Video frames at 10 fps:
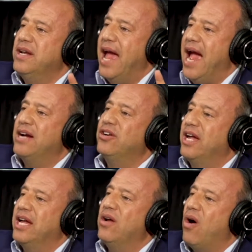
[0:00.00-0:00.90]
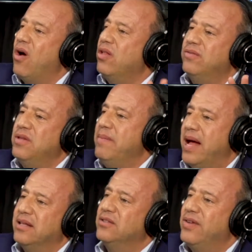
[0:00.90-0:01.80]
can aggregate all of the
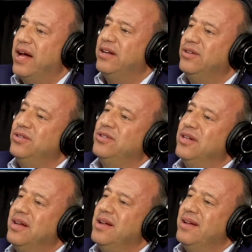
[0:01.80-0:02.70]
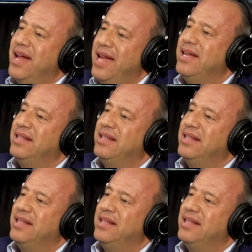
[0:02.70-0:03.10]
balanced values to hey,